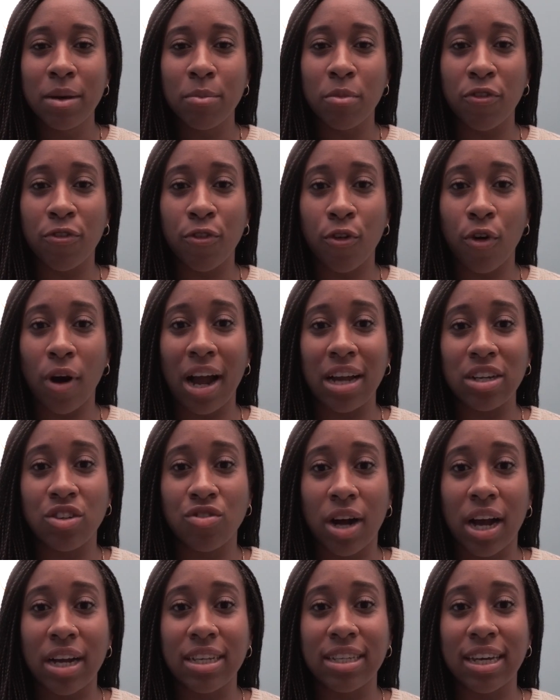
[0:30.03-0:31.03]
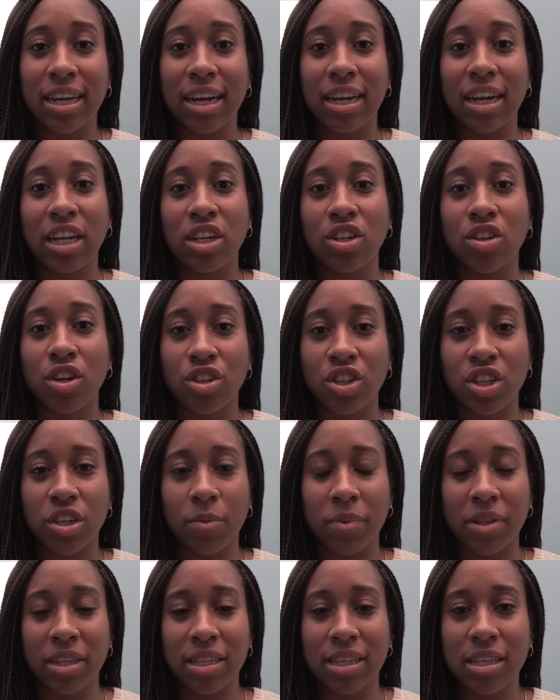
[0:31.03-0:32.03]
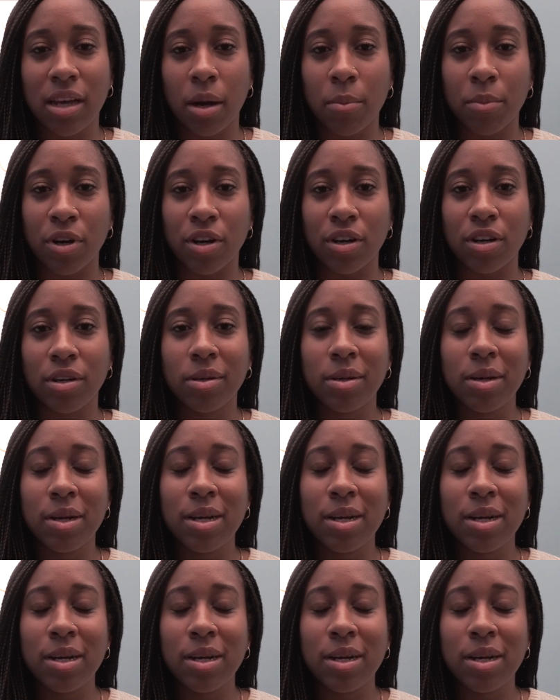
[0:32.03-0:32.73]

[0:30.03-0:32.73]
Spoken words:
before I tried to get an internship in the summer.